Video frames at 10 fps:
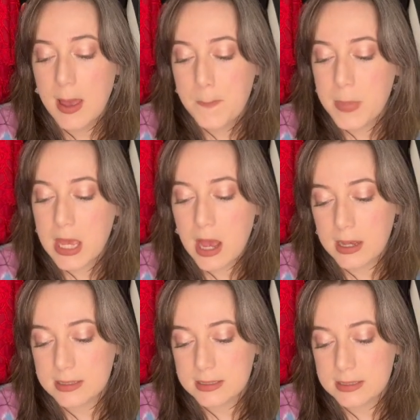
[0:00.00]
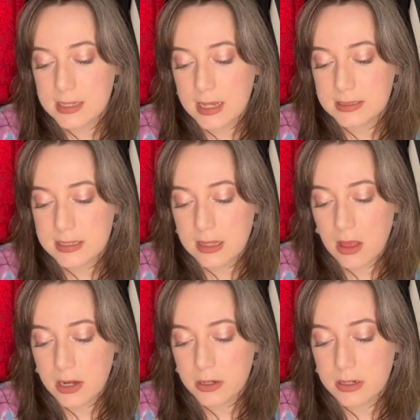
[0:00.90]
Because Estee
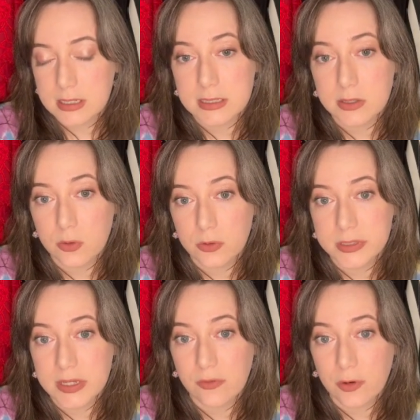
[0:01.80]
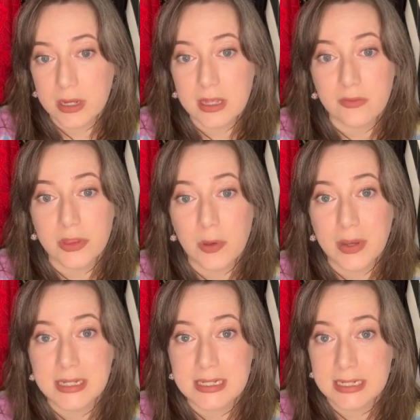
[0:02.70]
Lauder isn't cruelty-free, even though
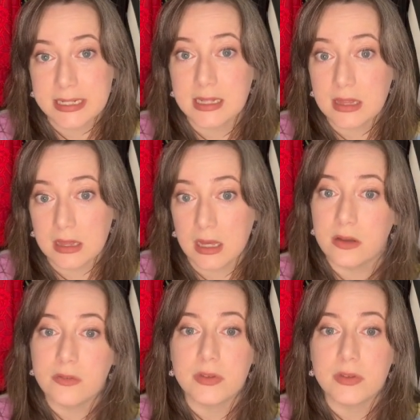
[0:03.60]
I did love